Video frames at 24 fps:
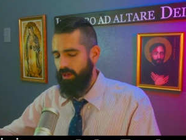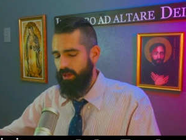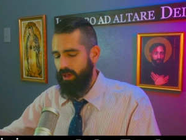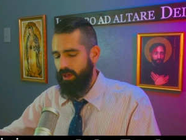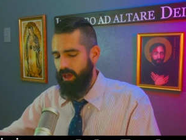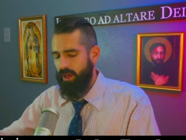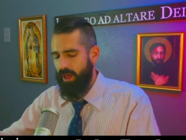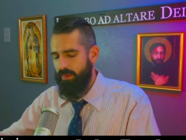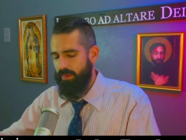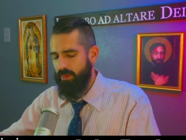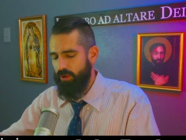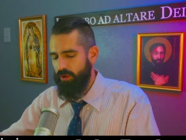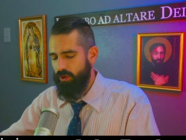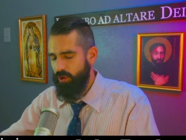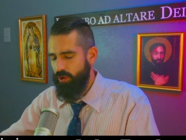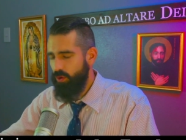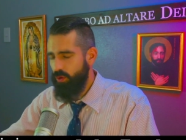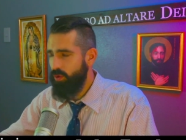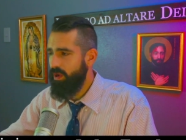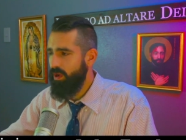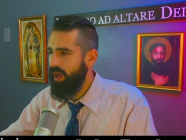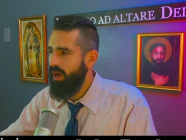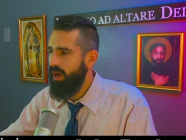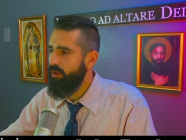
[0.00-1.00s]
and the new
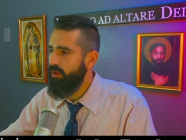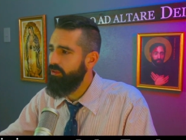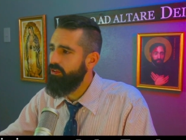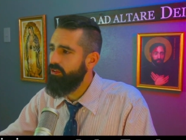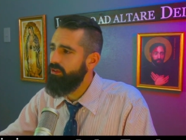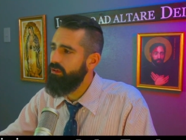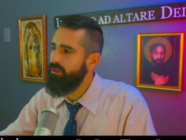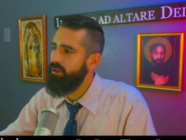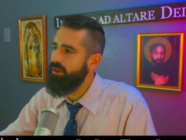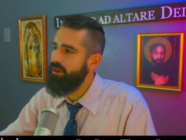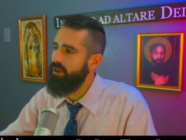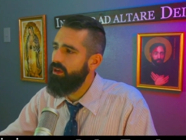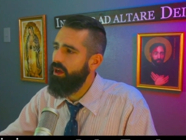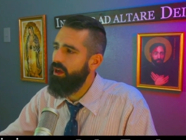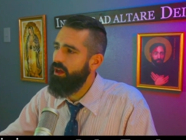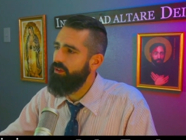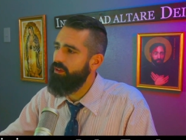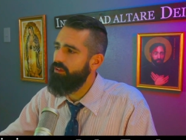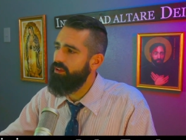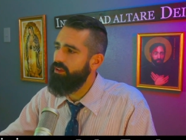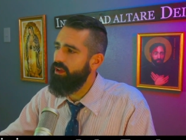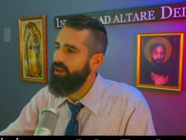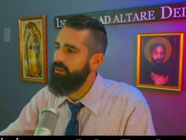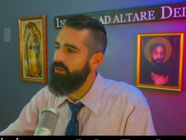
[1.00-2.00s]
council in
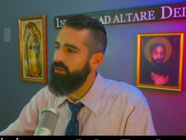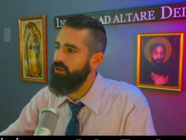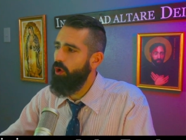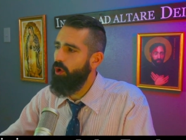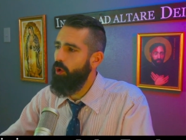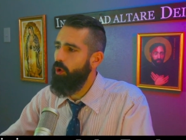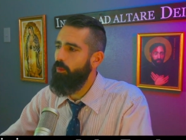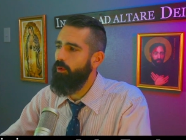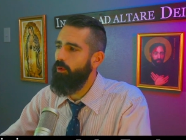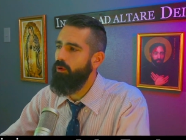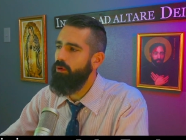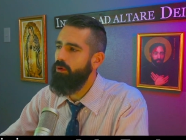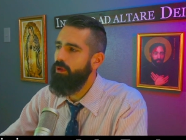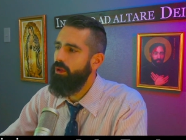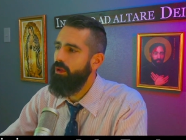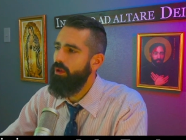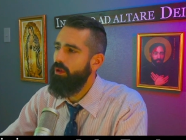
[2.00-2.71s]
Constantinople